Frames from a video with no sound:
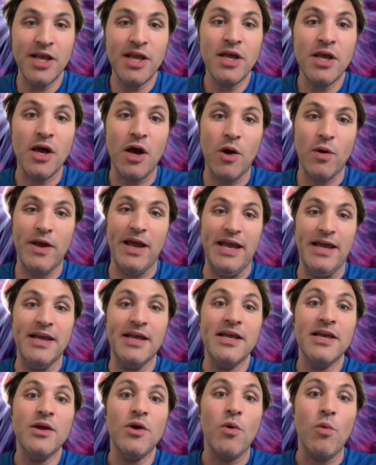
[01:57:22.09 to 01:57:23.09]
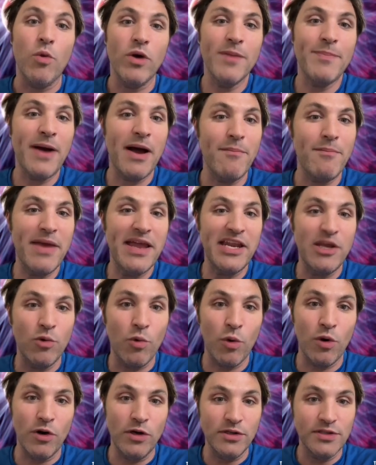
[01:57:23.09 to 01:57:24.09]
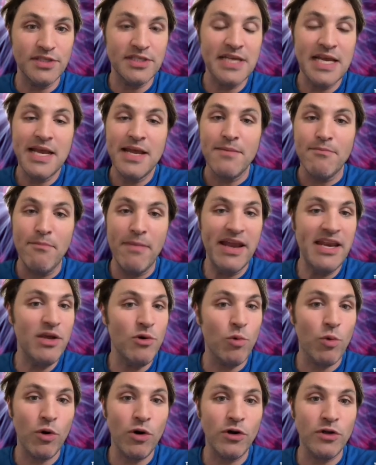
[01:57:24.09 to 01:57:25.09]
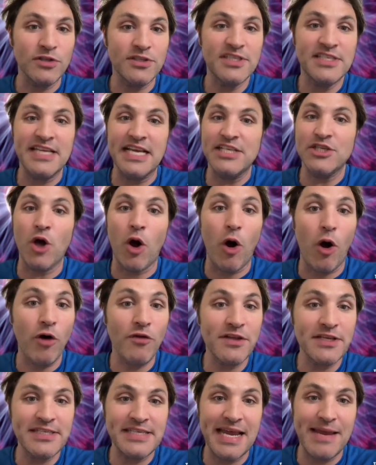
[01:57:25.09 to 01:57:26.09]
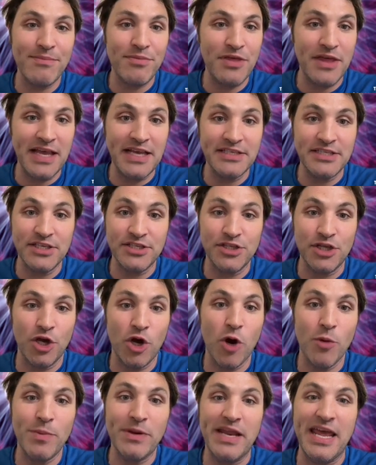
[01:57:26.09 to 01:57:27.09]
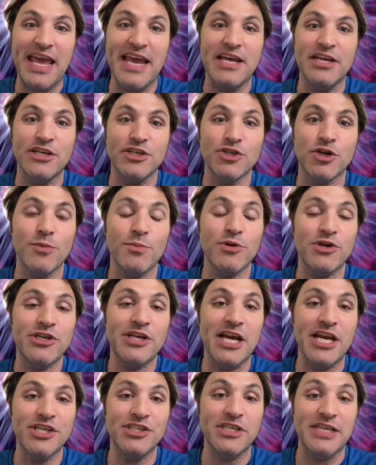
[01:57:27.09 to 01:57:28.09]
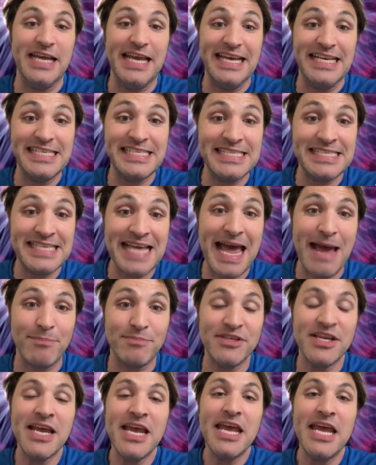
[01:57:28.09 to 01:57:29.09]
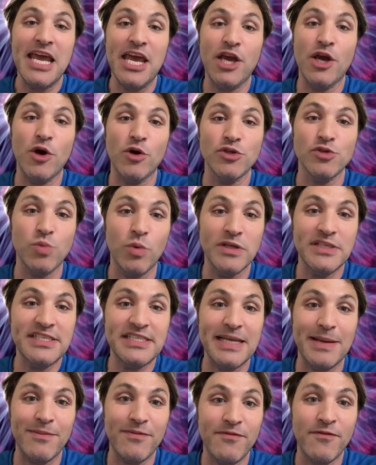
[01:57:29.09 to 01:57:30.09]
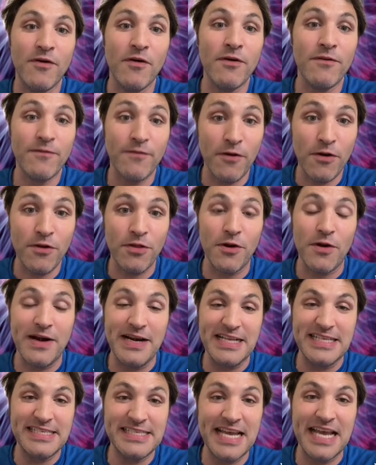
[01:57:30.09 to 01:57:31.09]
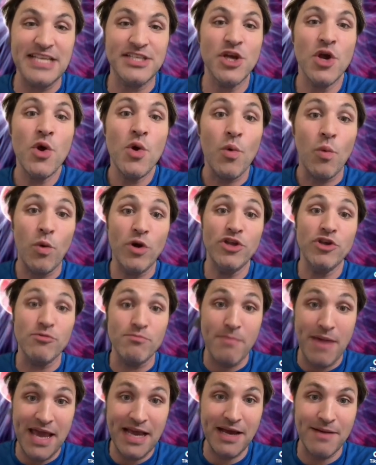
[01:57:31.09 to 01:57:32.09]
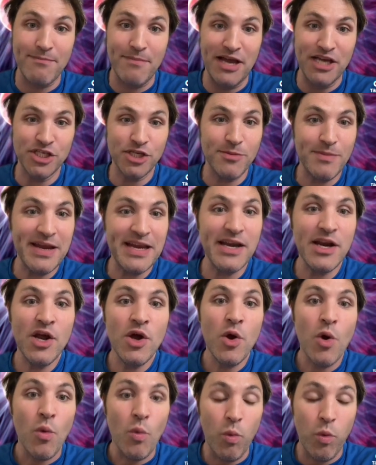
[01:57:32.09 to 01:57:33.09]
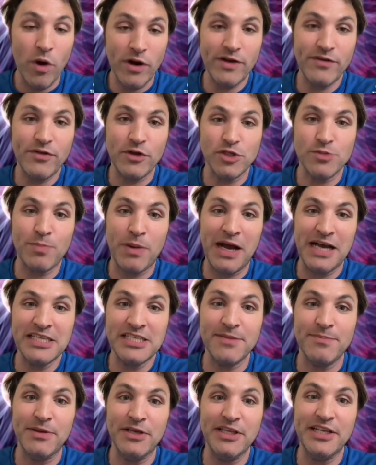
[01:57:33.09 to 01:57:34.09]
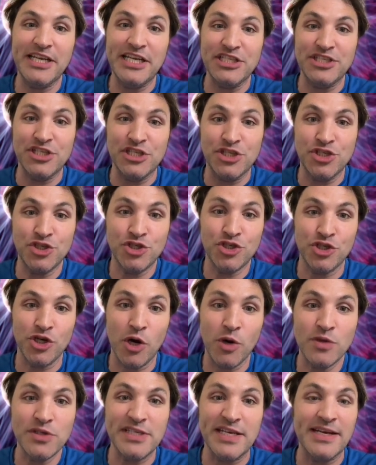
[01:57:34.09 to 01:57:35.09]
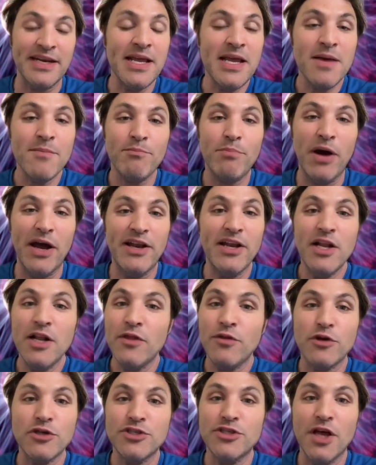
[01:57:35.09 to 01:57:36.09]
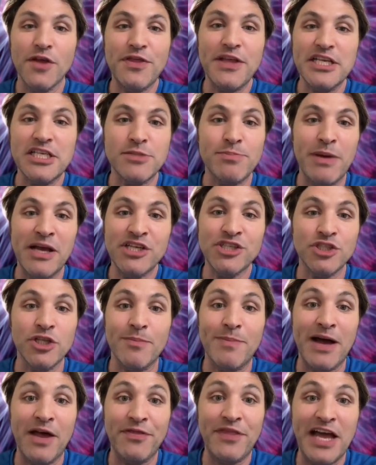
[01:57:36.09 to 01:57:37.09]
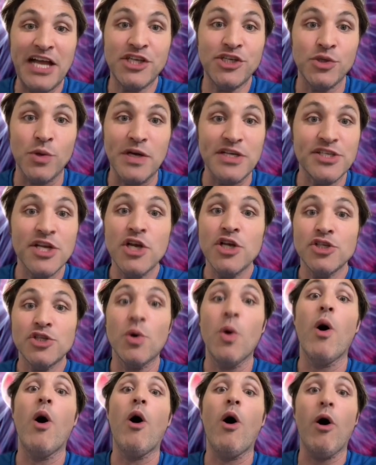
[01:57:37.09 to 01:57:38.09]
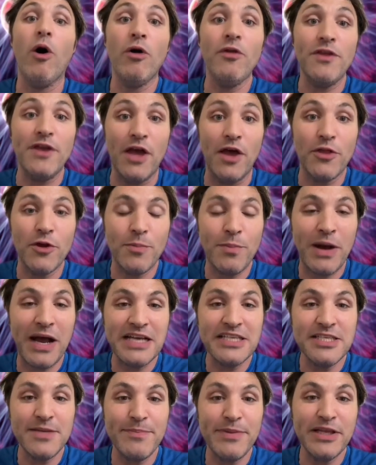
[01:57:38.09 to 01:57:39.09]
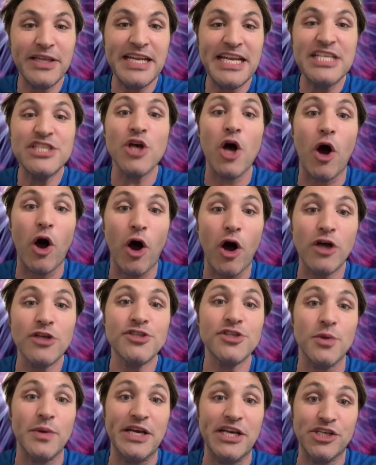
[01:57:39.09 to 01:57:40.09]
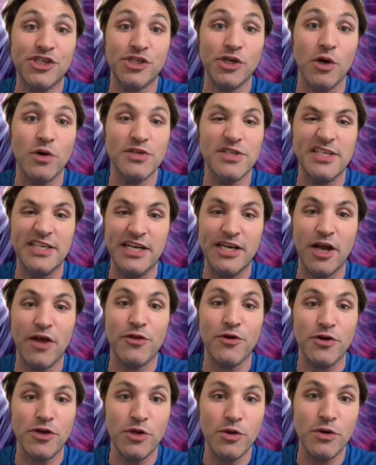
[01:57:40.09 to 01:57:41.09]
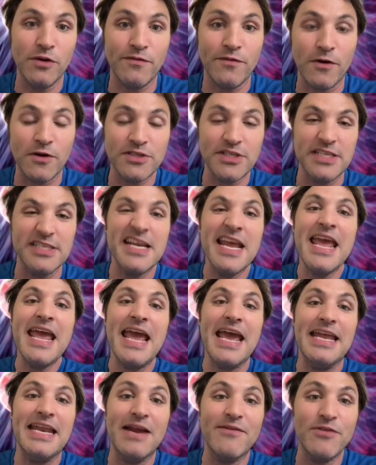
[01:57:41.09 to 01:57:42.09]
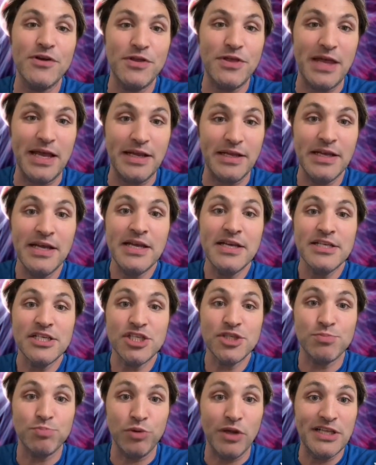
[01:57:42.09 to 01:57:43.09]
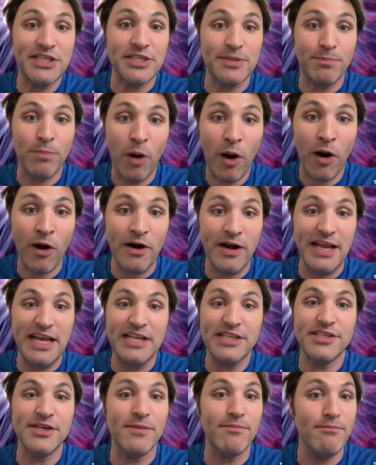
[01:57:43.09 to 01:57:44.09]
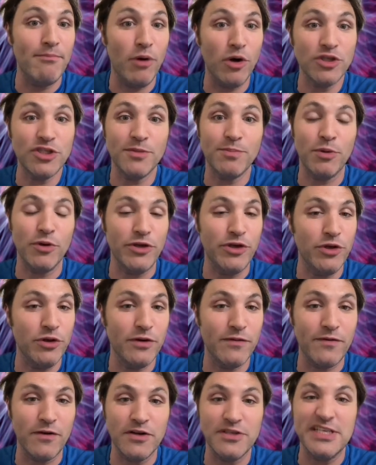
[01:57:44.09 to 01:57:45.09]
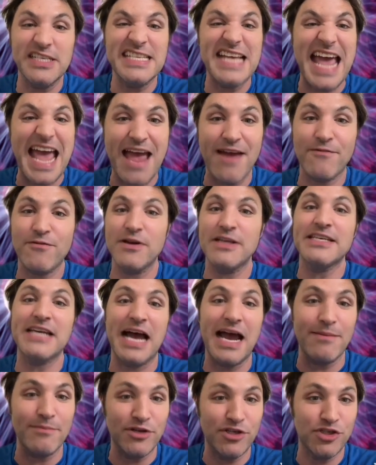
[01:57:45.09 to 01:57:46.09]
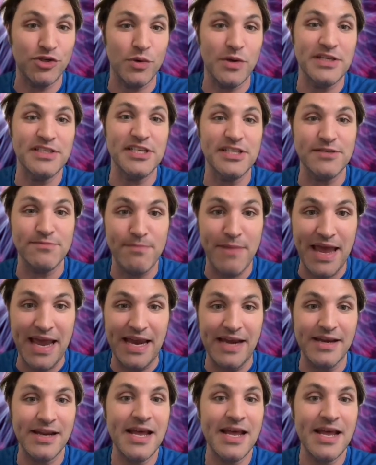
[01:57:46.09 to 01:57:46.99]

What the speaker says: Okay, what about many worlds? Many worlds says all the same things as the Copenhagen interpretation, except it goes one step further, and it says when you make a measurement, one of those possibilities is chosen, but there's nothing special about that choice. So all the other possibilities also get chosen in other universes, and everything splits apart into multiple universes every time a choice is made.